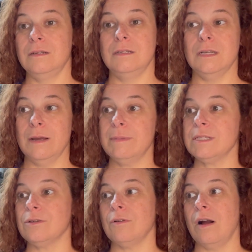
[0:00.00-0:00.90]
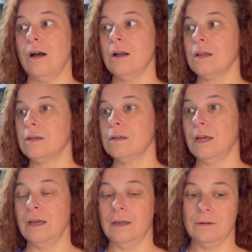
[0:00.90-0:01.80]
dumb as a rock
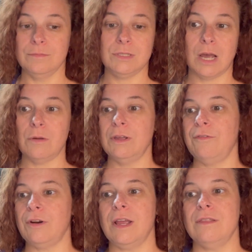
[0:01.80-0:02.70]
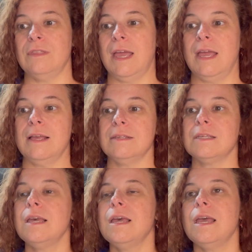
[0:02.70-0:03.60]
um, totally forget things
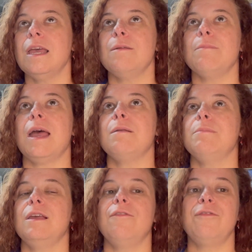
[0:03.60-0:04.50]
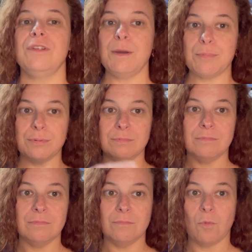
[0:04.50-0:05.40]
it made me flip
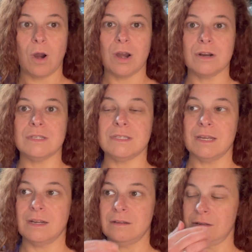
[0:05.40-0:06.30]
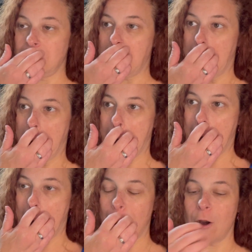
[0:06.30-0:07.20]
words that
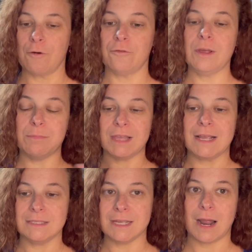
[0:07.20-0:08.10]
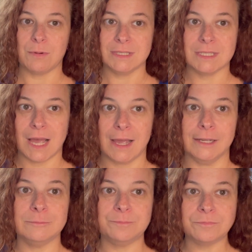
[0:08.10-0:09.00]
or, or flip things that i would
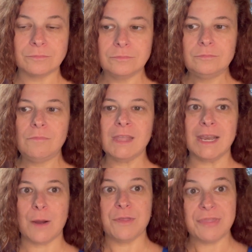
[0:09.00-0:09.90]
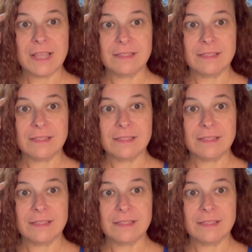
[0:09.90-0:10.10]
say and I would think